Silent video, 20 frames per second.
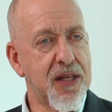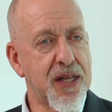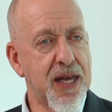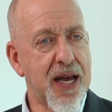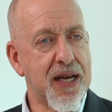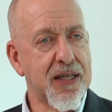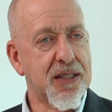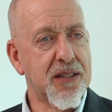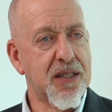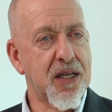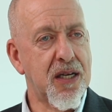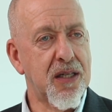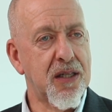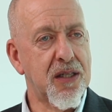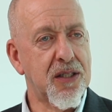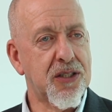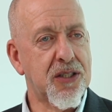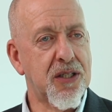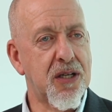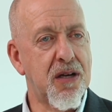and the
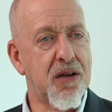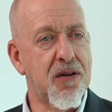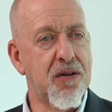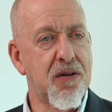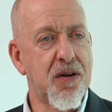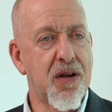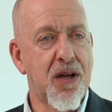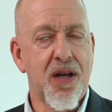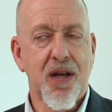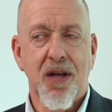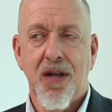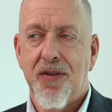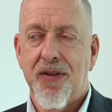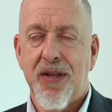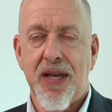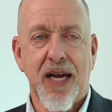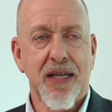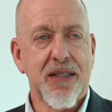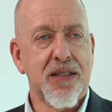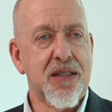external. So
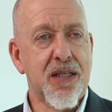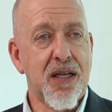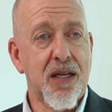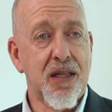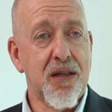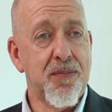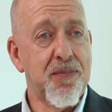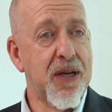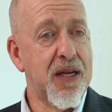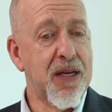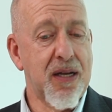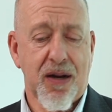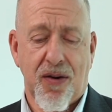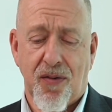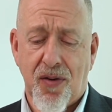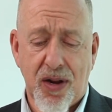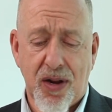the external being our